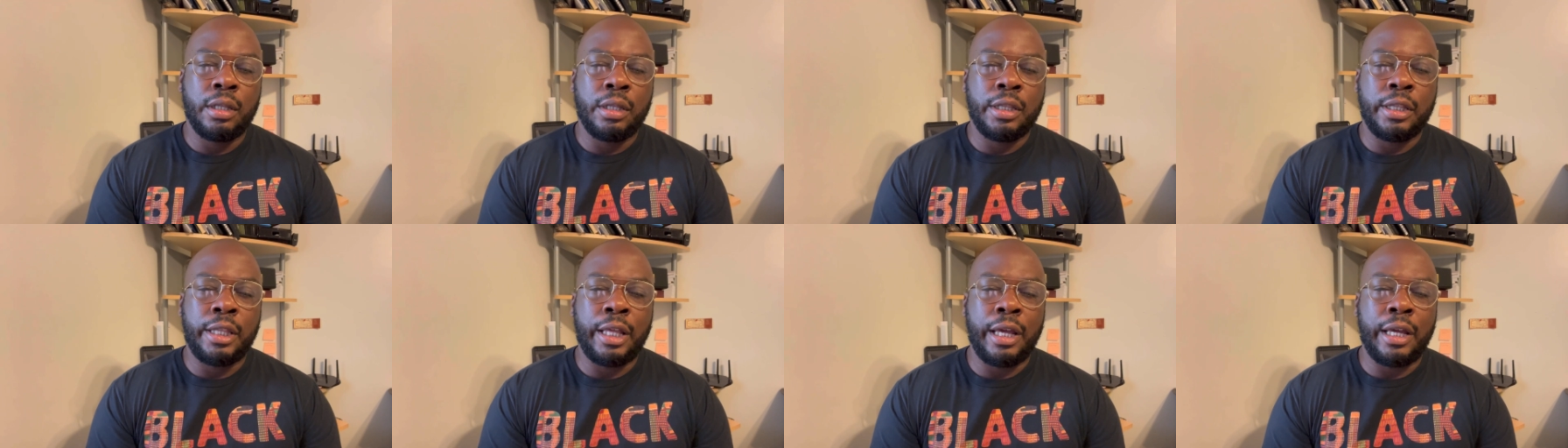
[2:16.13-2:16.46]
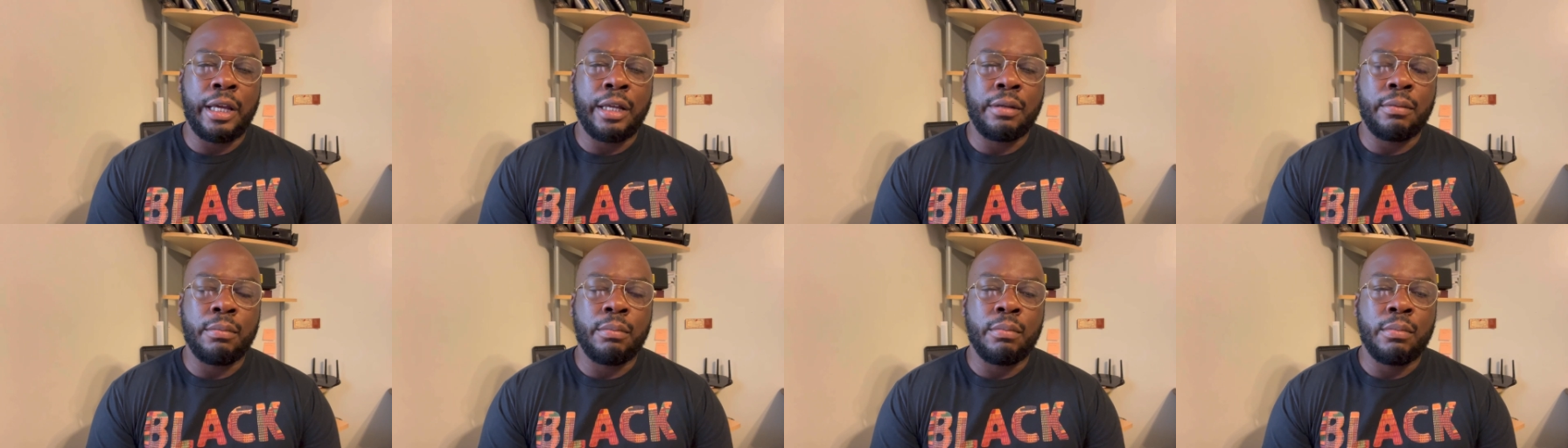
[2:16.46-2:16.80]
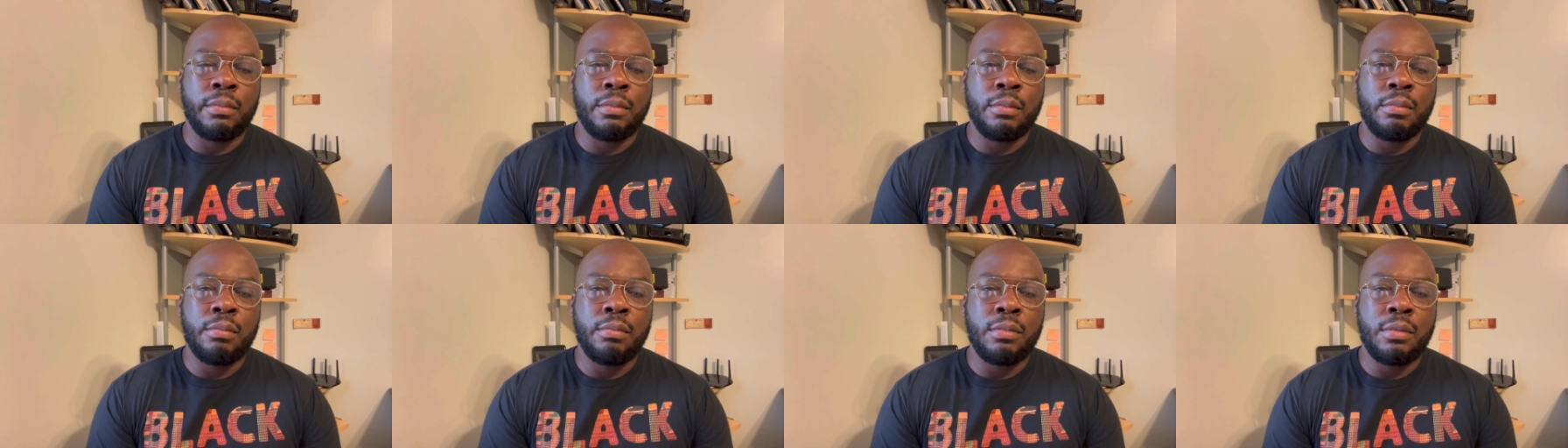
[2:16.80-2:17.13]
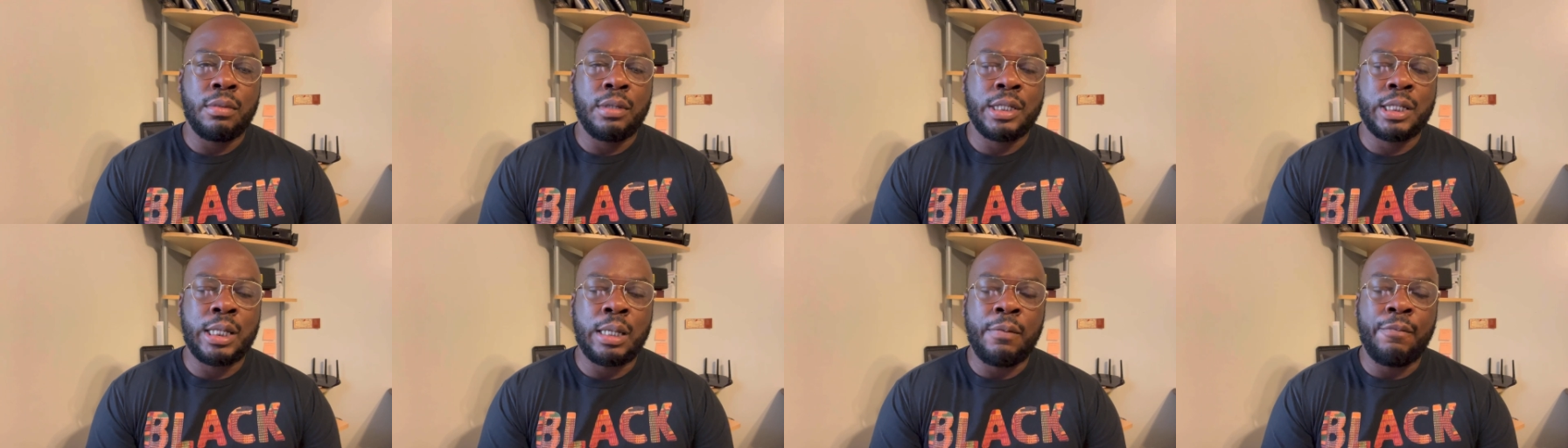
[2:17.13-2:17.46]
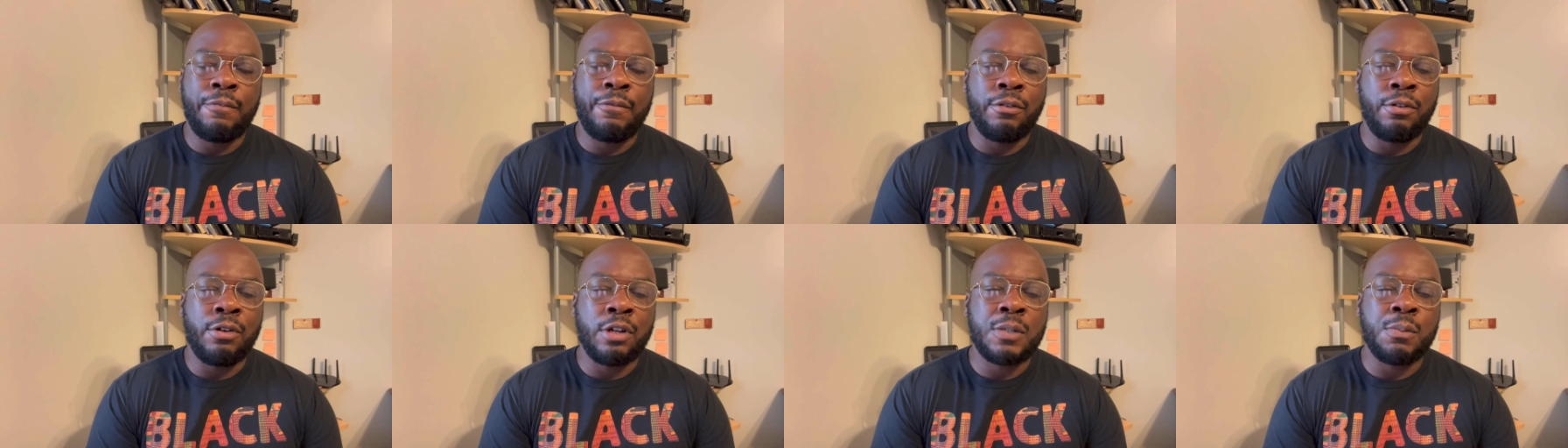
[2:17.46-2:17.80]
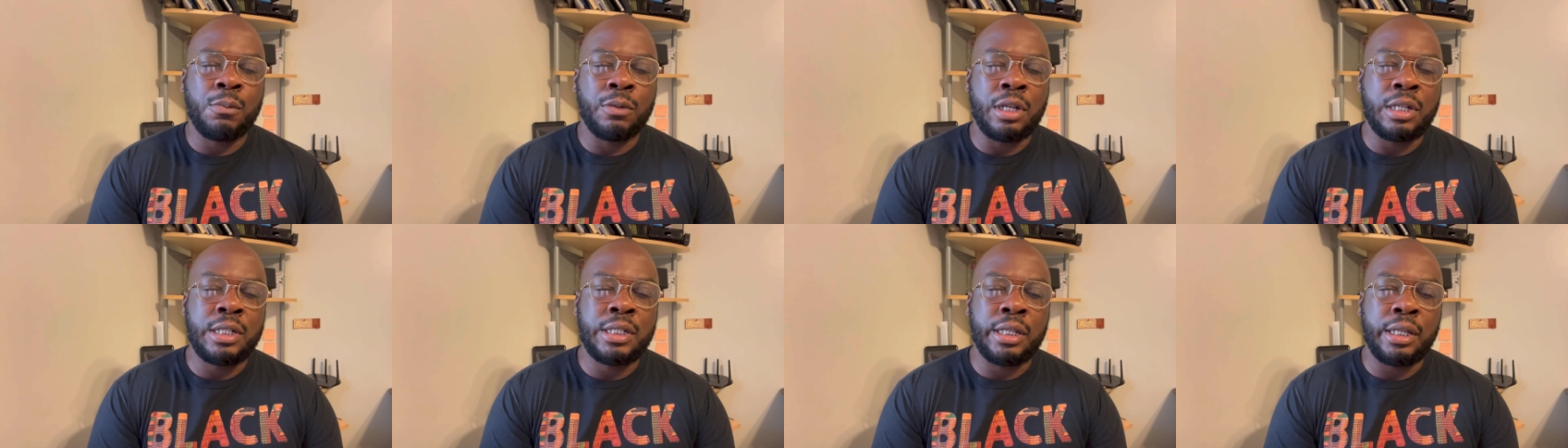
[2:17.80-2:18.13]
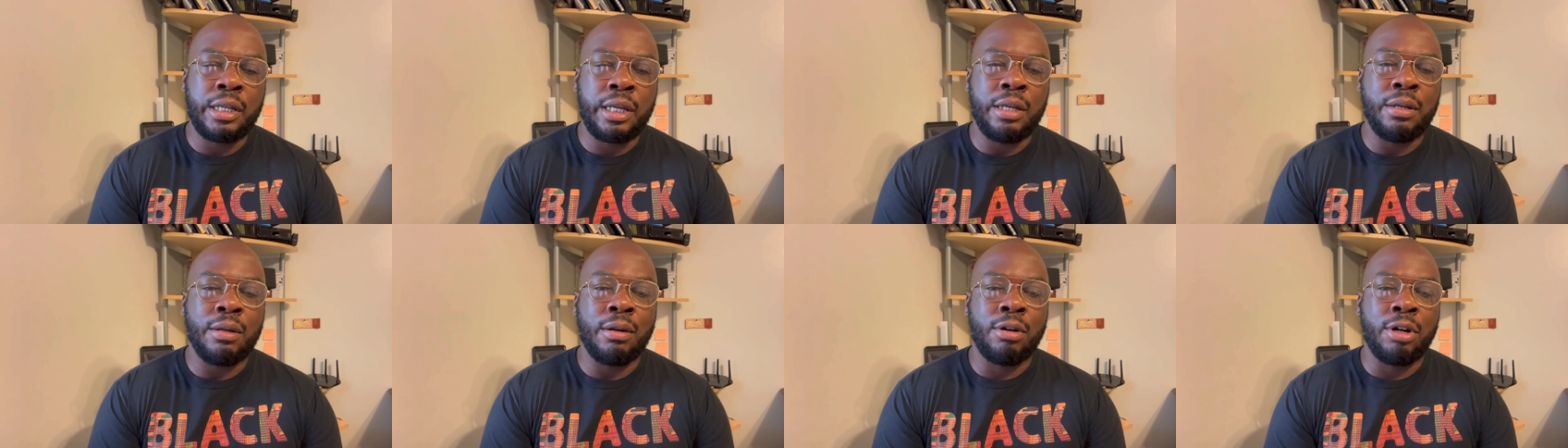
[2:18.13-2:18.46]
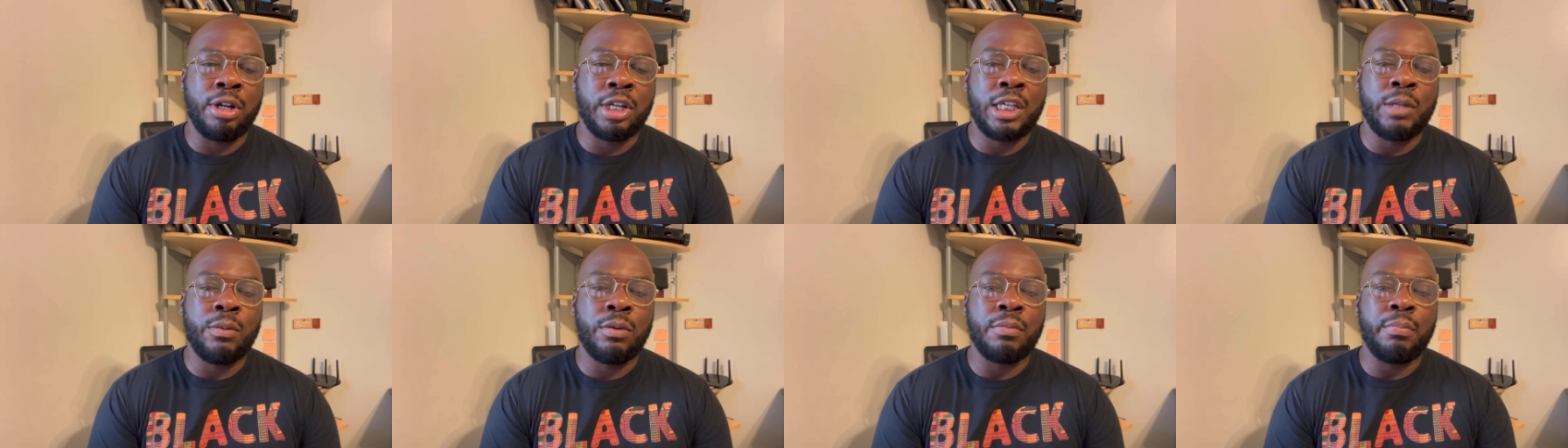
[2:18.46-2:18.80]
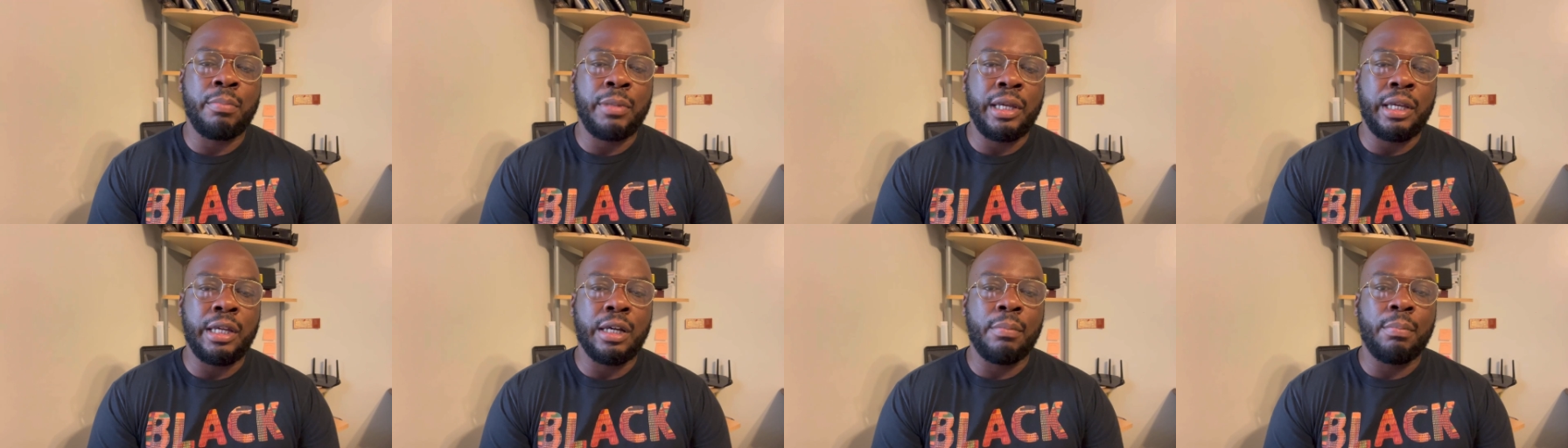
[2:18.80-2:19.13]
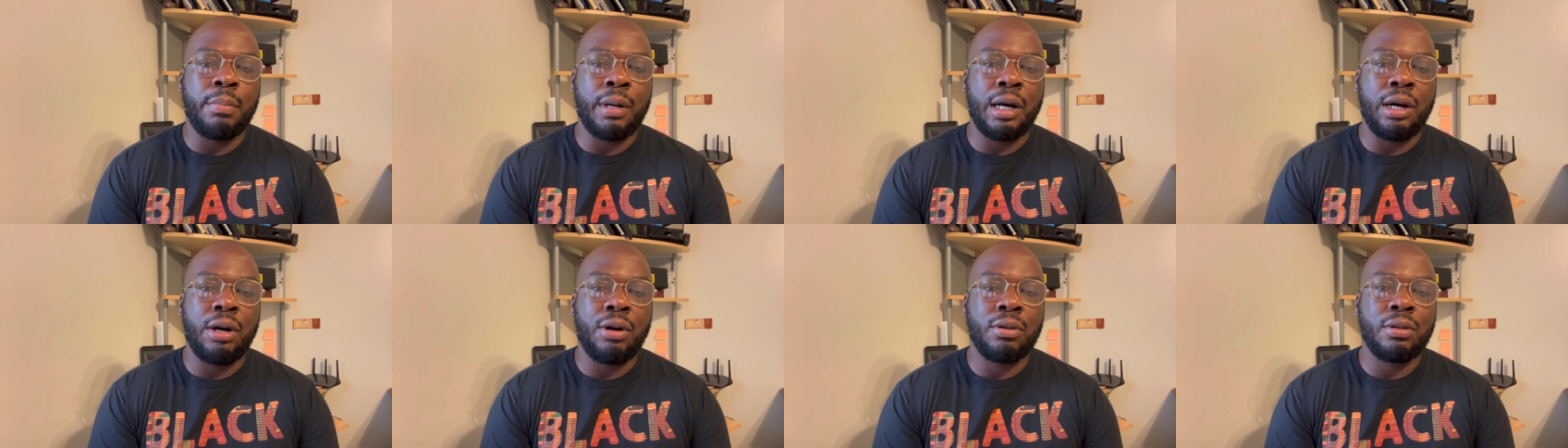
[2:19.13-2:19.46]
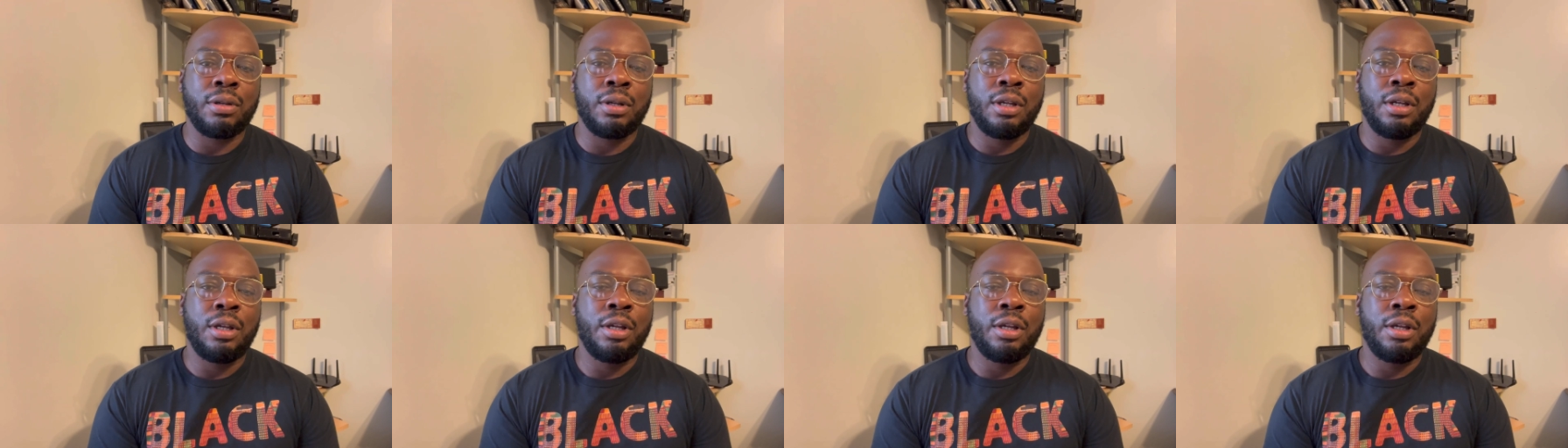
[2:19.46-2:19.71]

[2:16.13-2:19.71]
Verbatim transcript: that some folks want to sit here and argue with me about